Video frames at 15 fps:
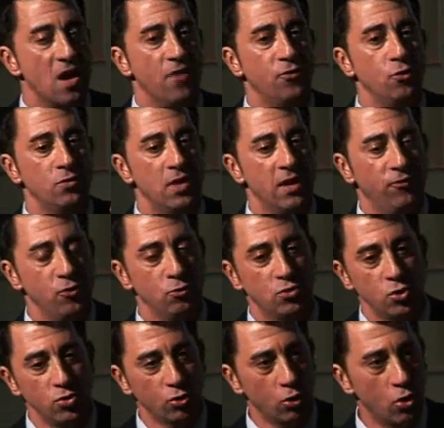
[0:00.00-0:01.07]
If you
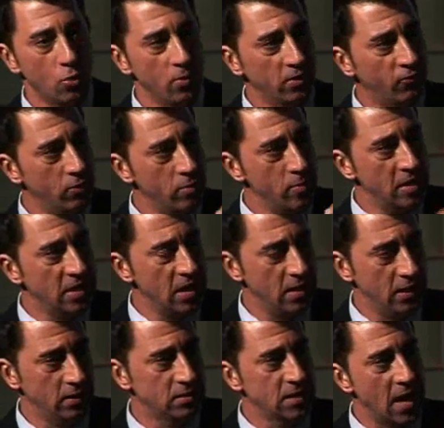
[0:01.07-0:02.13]
do your homework from the
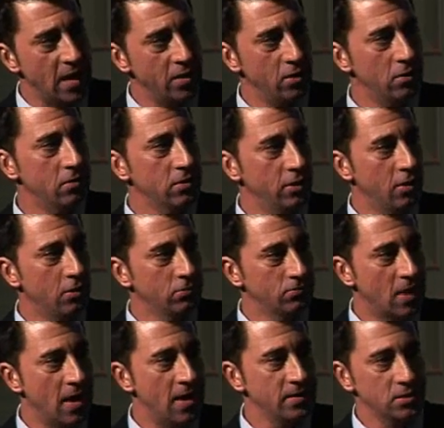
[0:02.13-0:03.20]
beginning, dot your
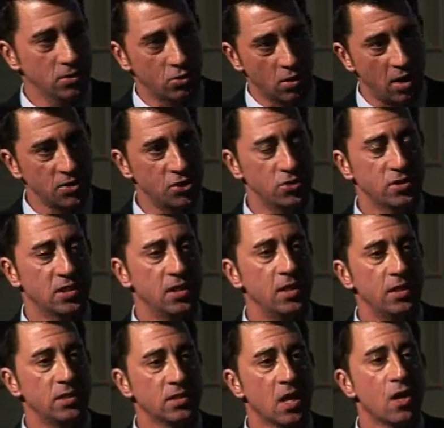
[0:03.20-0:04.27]
I's and cross your
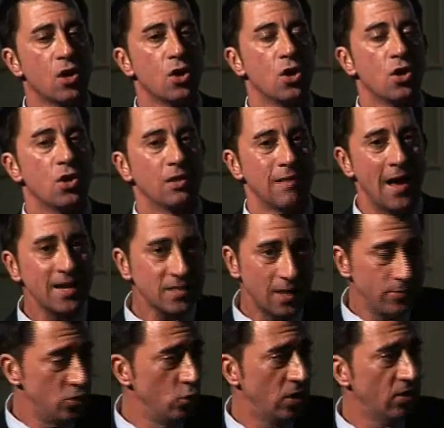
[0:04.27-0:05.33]
T's, a lot of
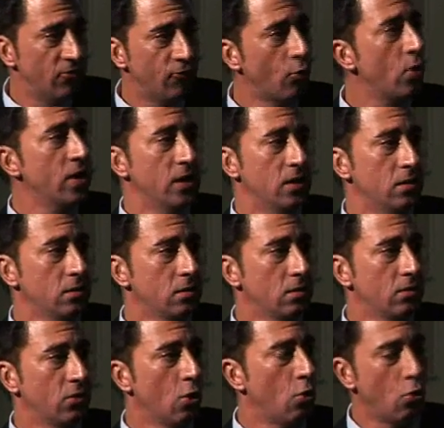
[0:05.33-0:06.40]
times you can avoid
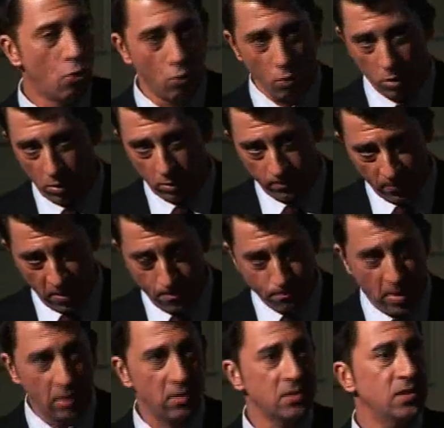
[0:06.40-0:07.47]
the whole
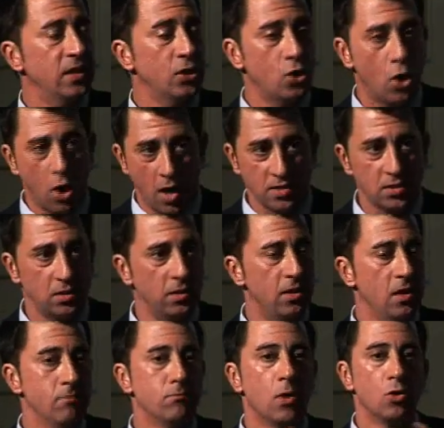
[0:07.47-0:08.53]
embarrassing,
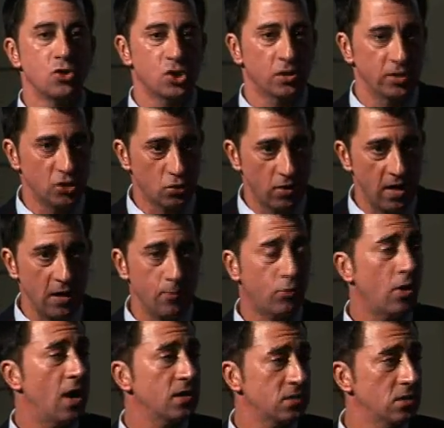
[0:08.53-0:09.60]
costly, emotionally draining
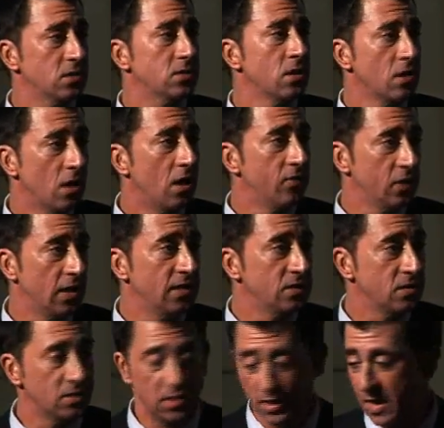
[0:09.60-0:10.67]
process of a
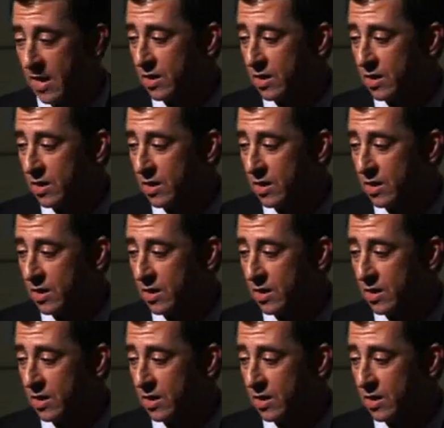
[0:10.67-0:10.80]
licensing